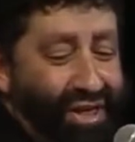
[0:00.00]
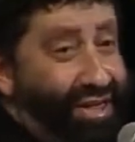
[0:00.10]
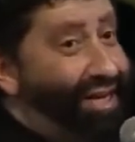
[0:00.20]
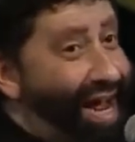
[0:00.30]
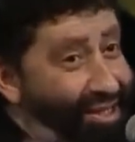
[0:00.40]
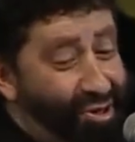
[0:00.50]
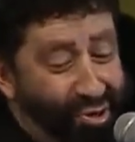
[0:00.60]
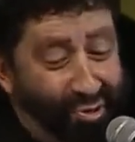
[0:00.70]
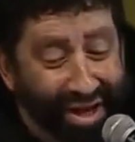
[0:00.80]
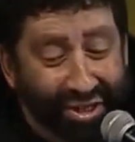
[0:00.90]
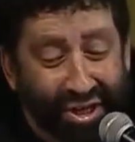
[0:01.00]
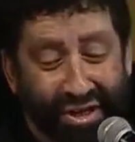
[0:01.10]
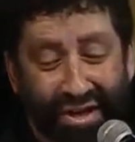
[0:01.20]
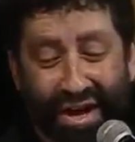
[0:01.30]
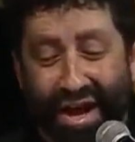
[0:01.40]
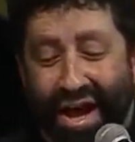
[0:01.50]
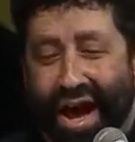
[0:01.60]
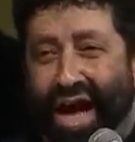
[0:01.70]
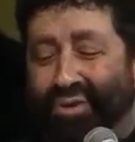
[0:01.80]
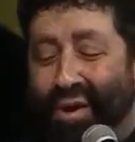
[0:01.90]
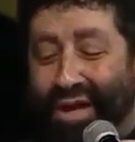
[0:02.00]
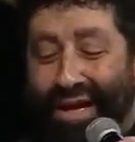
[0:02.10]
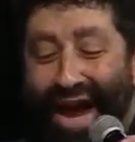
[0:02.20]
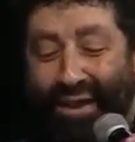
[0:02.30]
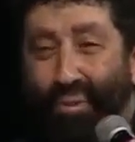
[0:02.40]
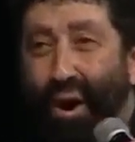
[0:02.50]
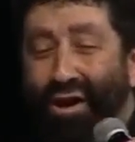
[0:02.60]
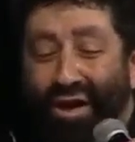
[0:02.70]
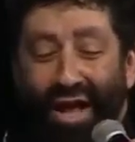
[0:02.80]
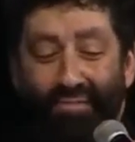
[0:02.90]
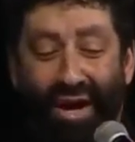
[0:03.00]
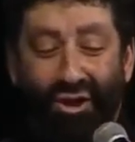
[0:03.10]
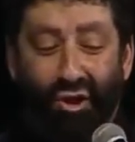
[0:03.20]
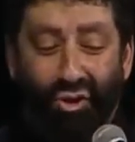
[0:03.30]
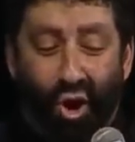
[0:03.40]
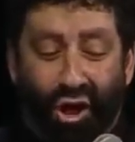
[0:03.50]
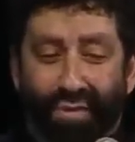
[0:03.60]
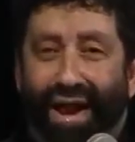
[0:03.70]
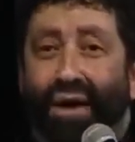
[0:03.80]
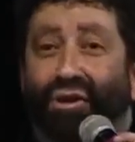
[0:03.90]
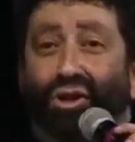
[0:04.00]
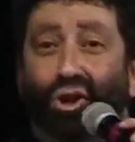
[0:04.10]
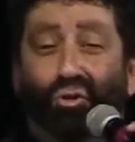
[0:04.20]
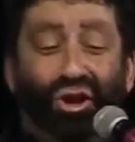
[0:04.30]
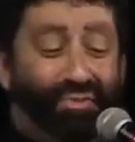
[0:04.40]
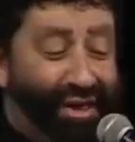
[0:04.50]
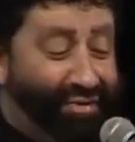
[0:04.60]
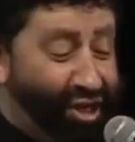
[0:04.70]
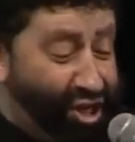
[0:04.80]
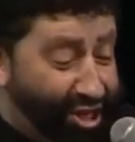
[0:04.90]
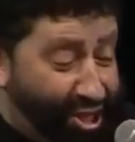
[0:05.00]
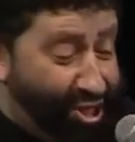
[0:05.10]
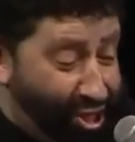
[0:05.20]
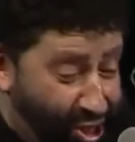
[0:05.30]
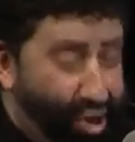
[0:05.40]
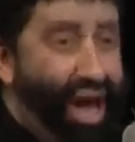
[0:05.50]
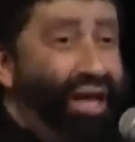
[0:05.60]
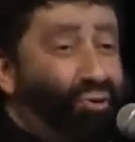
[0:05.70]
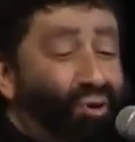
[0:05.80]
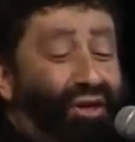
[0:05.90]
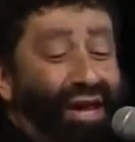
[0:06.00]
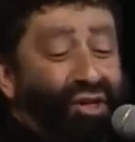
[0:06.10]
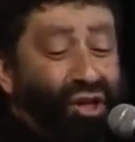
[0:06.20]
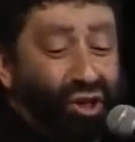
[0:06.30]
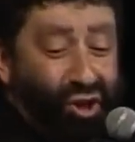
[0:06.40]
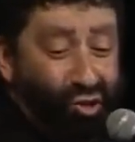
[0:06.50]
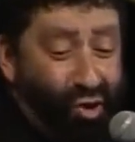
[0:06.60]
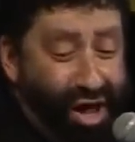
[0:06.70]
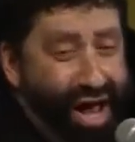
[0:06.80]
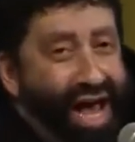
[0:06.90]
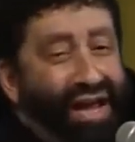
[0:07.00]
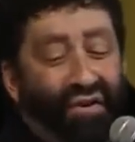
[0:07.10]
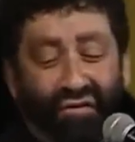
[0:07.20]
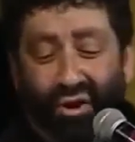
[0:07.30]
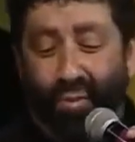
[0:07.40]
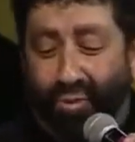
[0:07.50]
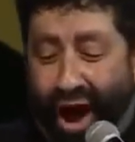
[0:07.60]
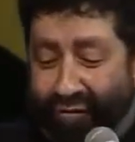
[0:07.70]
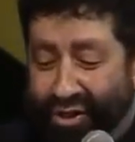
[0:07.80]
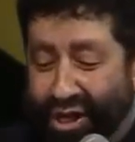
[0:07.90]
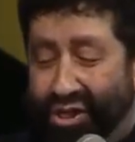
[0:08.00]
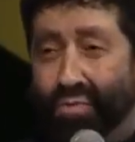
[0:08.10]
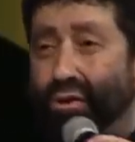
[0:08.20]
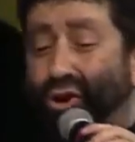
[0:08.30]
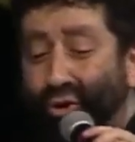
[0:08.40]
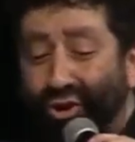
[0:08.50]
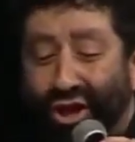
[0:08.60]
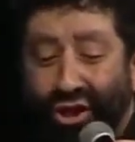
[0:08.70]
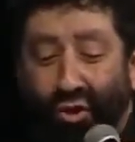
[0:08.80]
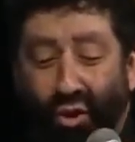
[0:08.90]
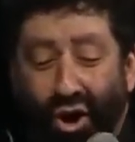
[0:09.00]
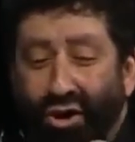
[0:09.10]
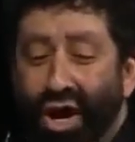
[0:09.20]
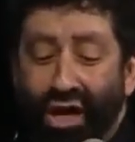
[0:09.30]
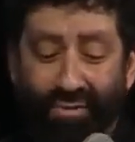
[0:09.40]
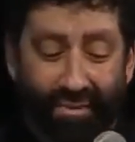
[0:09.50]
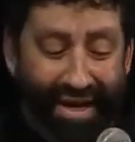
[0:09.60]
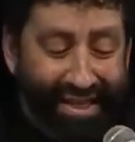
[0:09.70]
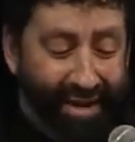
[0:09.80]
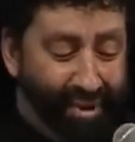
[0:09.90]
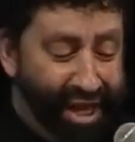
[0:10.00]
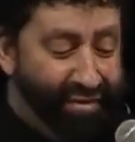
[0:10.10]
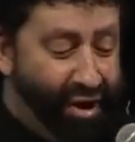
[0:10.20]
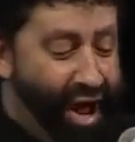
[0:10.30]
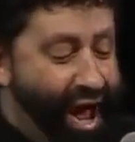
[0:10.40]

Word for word: I said, That's a good question. I spend the next part of the Glenn Beck show talking about how it's Jewish to believe in Jesus. Yeshua. His real name is Yeshua. He fulfilled the prophecies, the most Jewish thing in the world, to be a messianic believer.